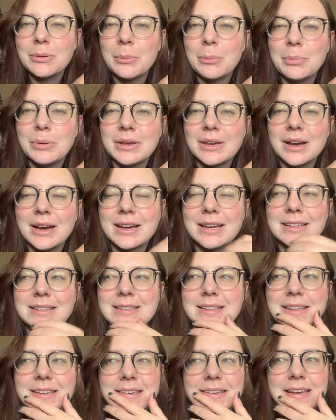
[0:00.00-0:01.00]
because
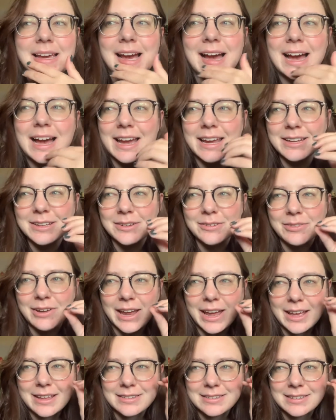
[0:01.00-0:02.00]
he kind of
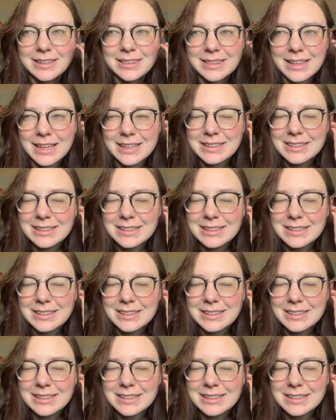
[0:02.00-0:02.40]
has like that